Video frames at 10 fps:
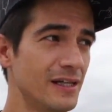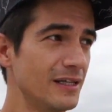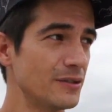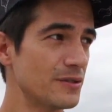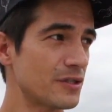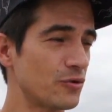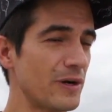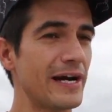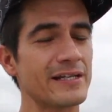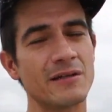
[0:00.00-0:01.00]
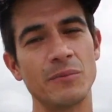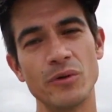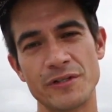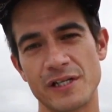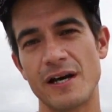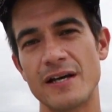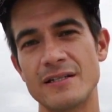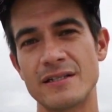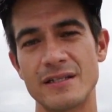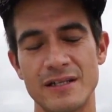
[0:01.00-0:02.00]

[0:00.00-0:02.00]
and there was grass on both sides.